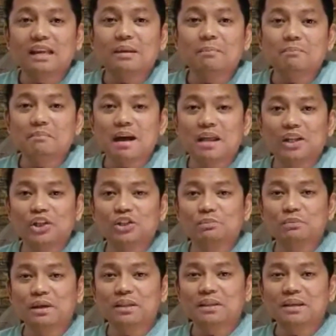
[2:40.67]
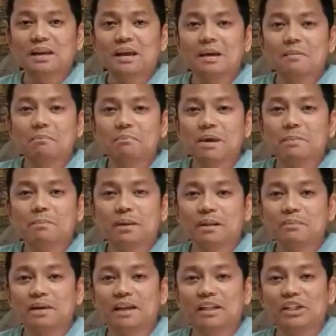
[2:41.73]
team management,
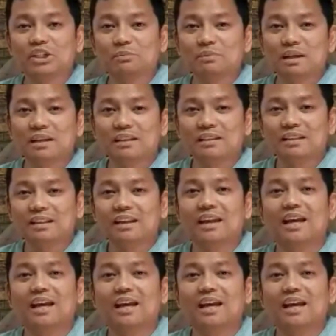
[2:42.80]
people management,